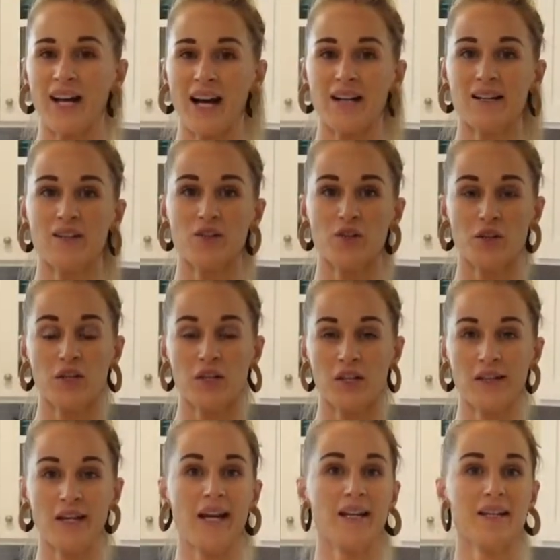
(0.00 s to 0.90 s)
guys, so the
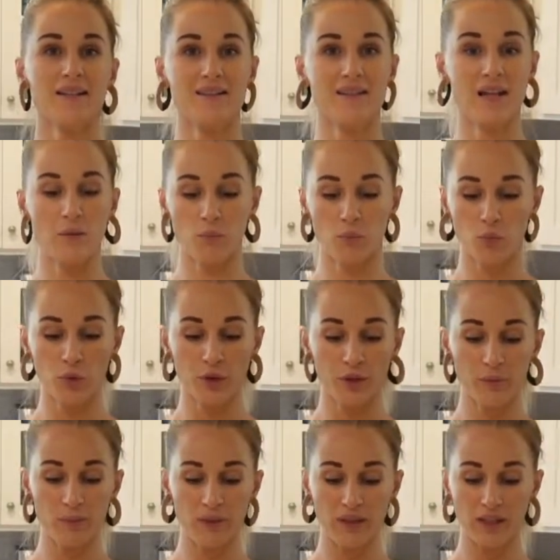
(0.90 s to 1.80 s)
next step
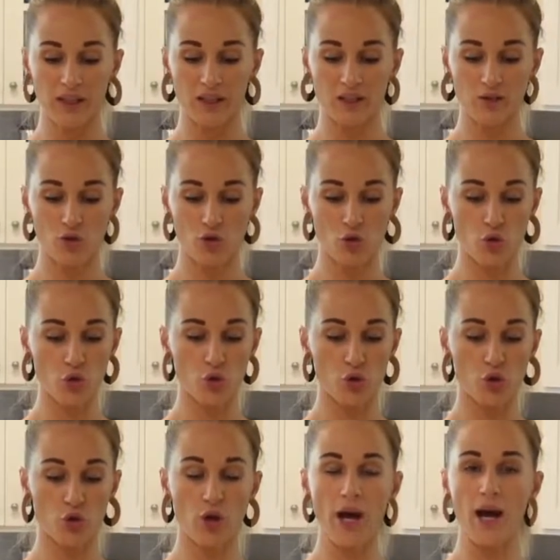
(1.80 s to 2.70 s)
would be
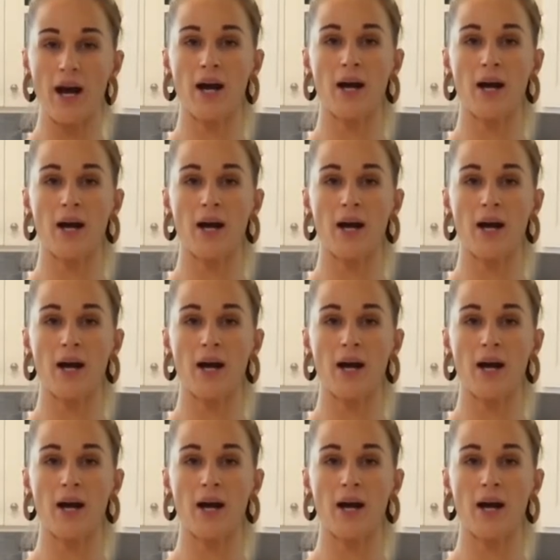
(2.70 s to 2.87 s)
to